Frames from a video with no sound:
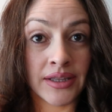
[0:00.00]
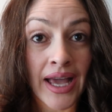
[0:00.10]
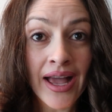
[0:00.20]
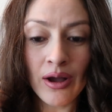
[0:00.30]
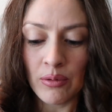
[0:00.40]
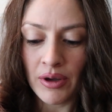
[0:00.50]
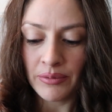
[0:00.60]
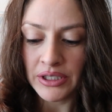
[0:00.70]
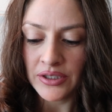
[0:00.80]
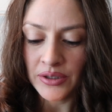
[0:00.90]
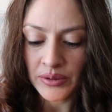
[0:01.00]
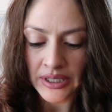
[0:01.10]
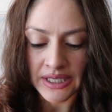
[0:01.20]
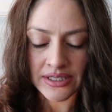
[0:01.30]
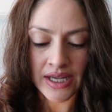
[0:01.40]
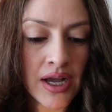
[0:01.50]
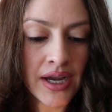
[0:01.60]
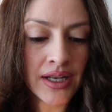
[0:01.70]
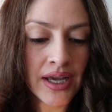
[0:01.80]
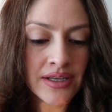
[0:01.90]
Now what we do is
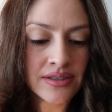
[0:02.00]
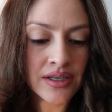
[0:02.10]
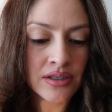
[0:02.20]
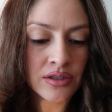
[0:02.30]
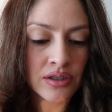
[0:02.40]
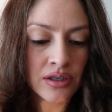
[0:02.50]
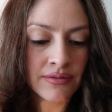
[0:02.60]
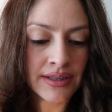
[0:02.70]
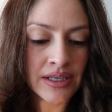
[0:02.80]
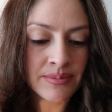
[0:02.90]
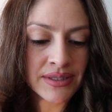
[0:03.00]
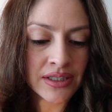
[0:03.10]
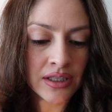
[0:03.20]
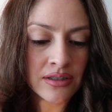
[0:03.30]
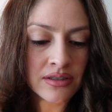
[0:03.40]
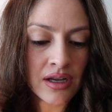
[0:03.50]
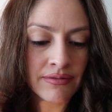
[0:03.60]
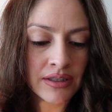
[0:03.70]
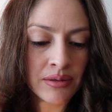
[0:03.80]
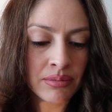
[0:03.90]
highlight center of lips and
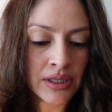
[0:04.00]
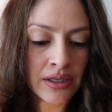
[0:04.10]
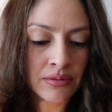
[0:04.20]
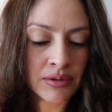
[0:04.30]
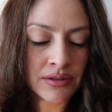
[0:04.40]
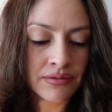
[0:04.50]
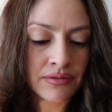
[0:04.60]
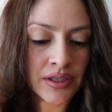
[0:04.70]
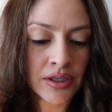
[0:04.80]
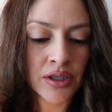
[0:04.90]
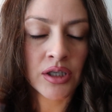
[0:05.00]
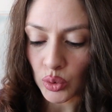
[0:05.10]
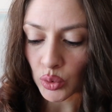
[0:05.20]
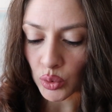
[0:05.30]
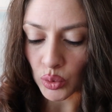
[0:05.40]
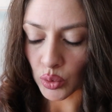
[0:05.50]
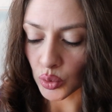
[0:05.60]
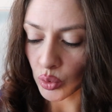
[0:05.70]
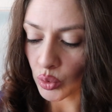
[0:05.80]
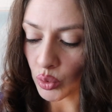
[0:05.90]
softly blend with finger.
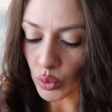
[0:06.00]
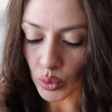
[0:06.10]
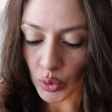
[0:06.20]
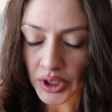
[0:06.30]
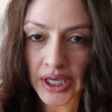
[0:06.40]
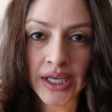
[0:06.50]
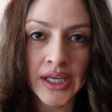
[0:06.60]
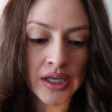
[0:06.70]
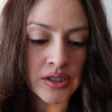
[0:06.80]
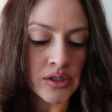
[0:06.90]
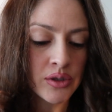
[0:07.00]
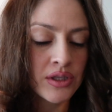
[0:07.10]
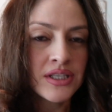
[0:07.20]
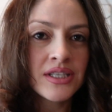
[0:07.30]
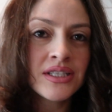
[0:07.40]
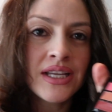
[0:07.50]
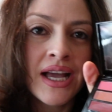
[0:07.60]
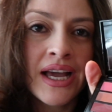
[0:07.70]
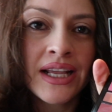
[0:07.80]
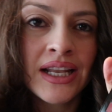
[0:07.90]
Ooh, ooh, okay. So this is the
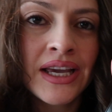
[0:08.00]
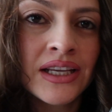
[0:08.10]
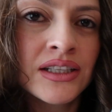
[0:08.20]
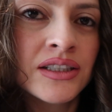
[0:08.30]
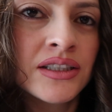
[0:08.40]
highlight.